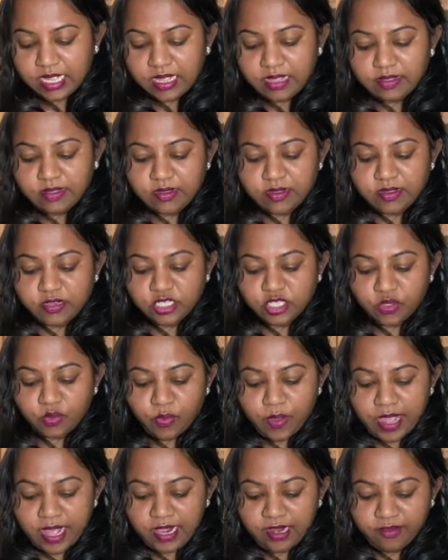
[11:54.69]
there are
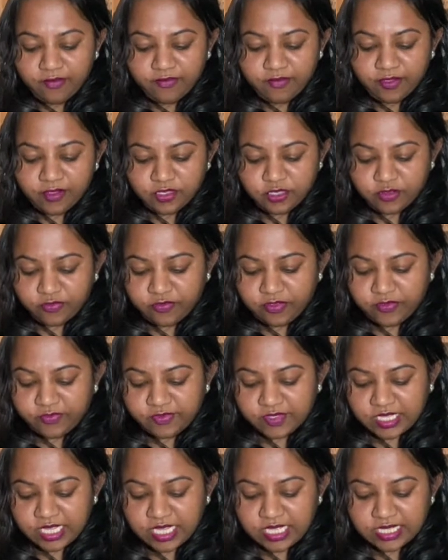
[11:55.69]
12 to
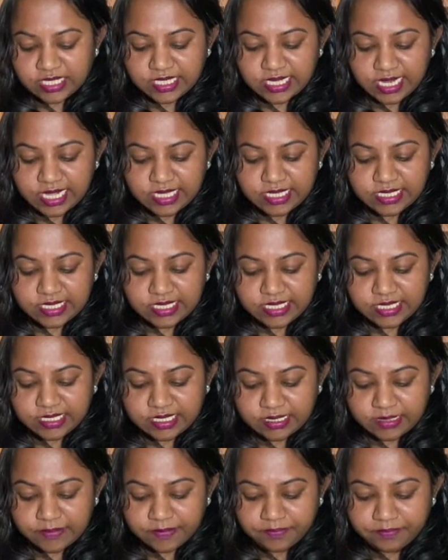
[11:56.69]
15 slices.